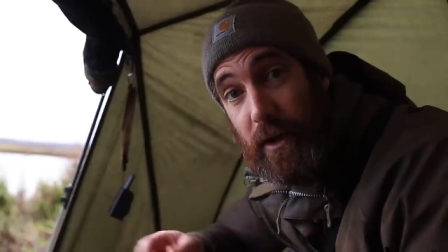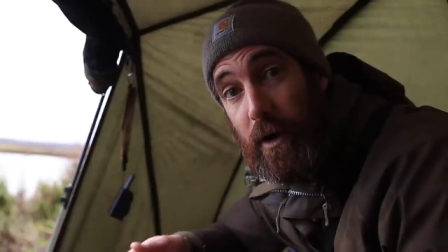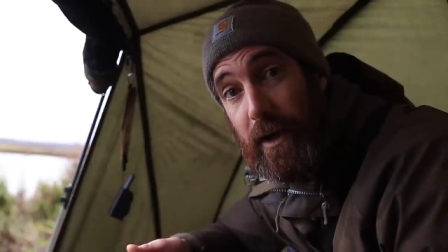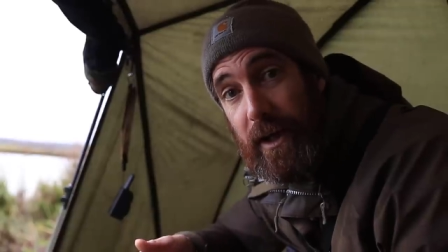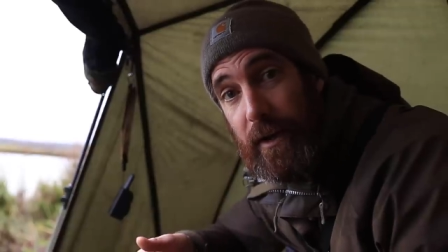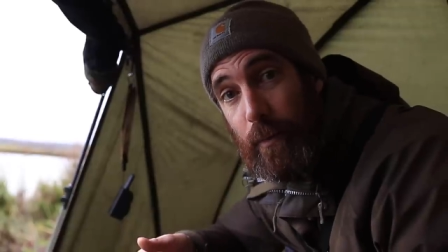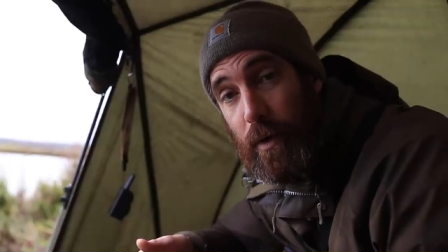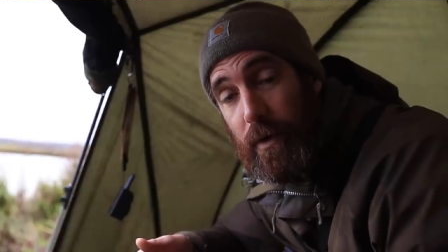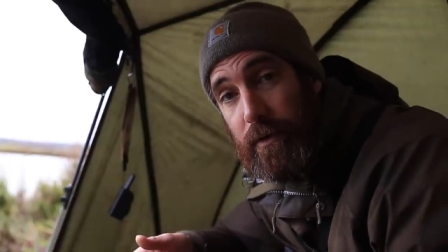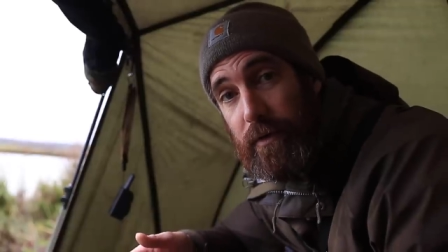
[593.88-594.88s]
I got here
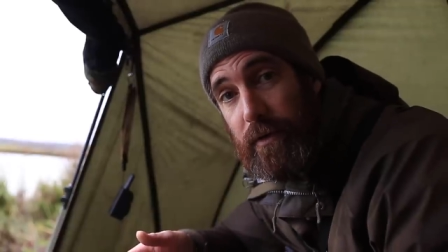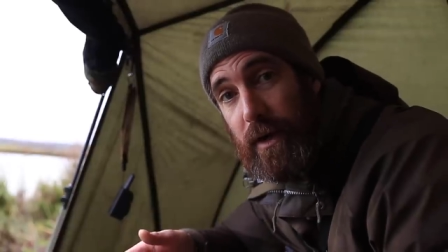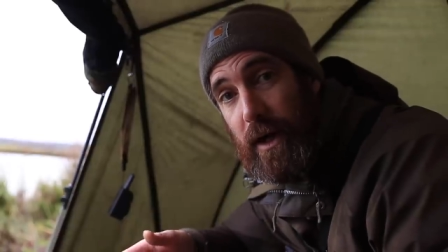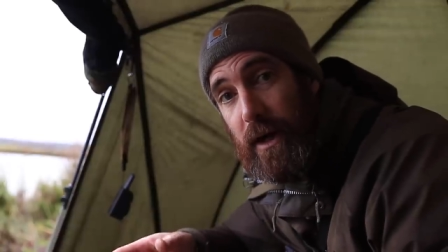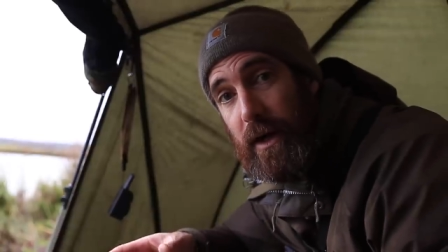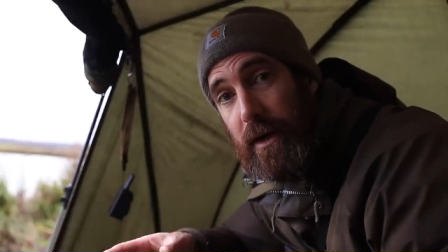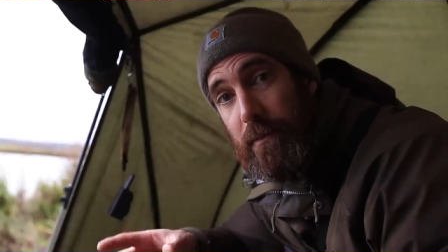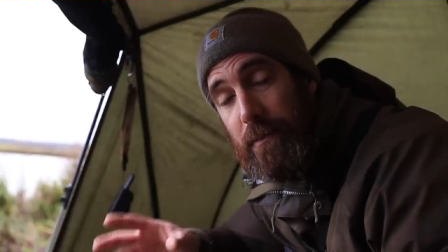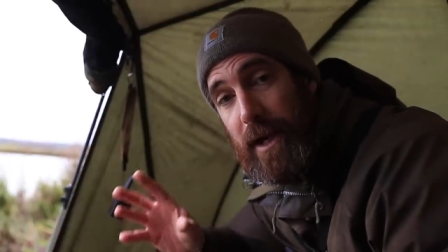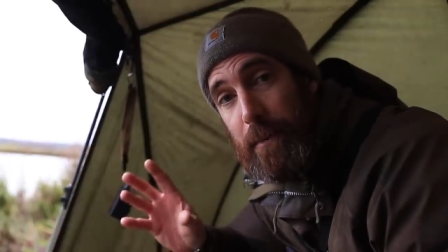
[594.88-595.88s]
was
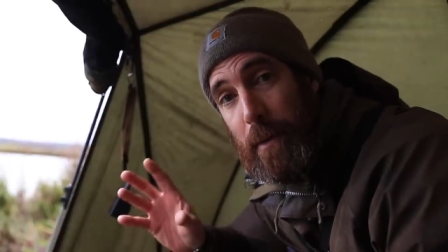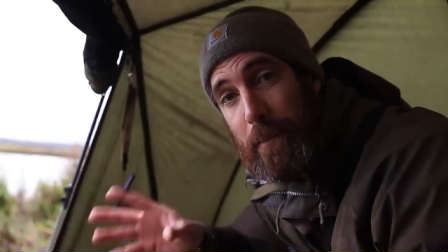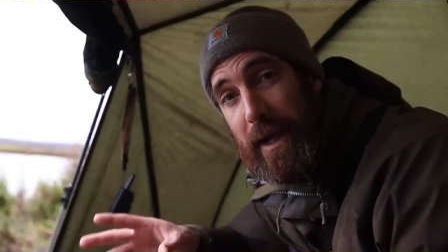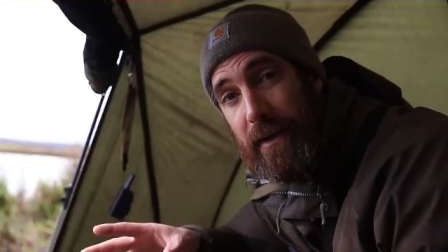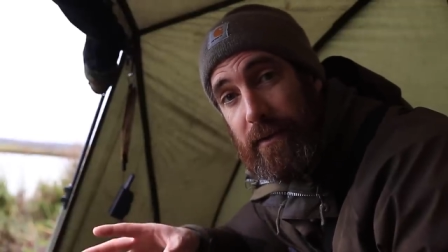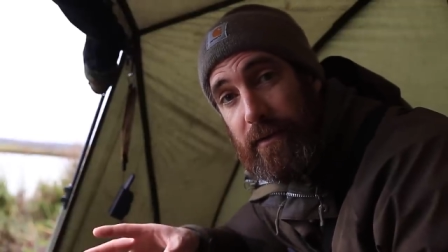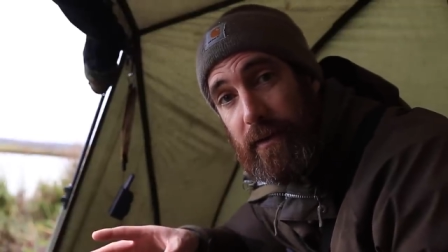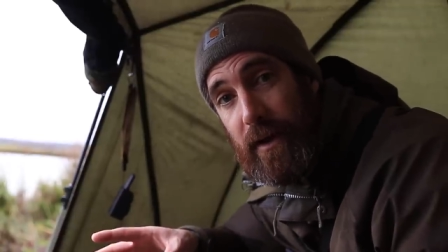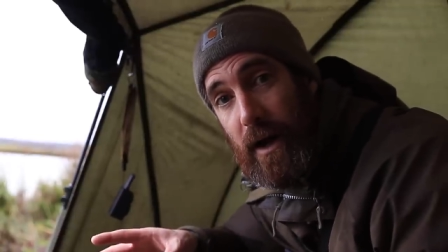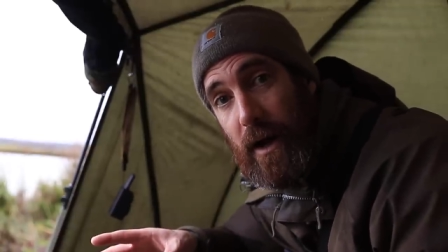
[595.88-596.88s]
I made up a mix
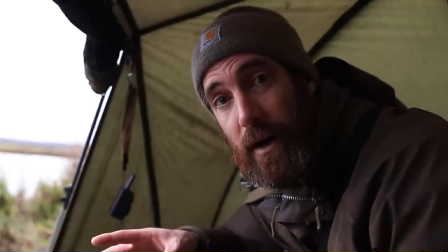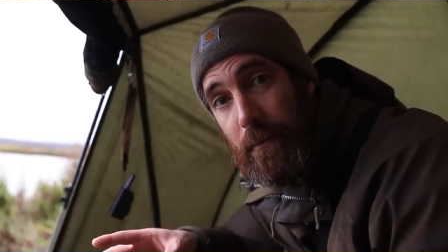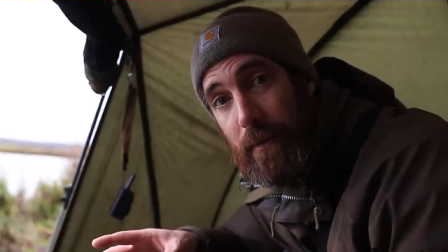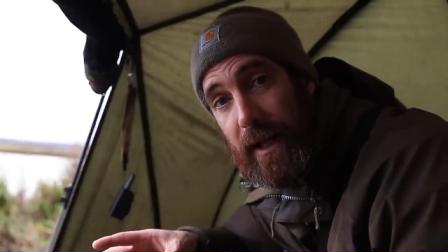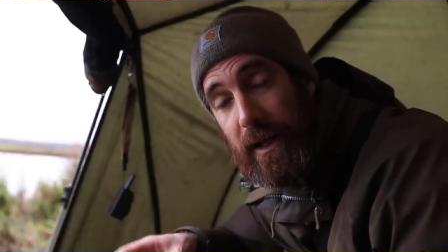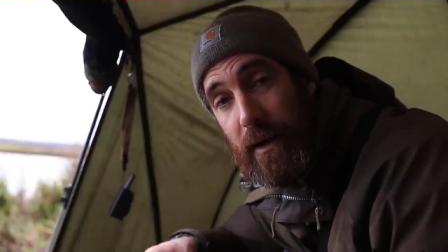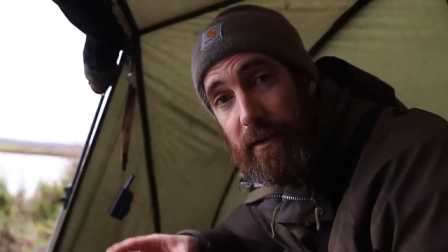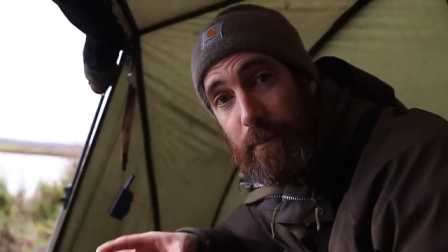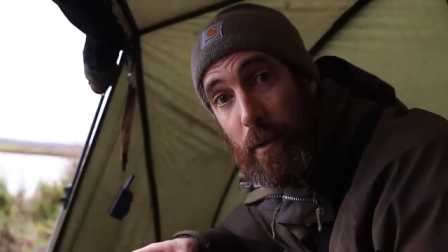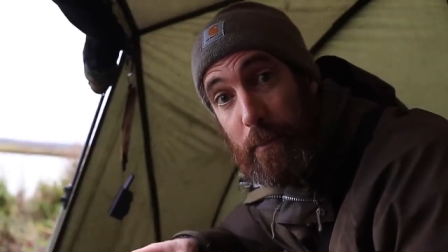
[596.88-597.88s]
um, like a
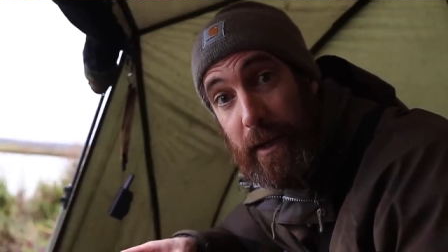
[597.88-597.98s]
spod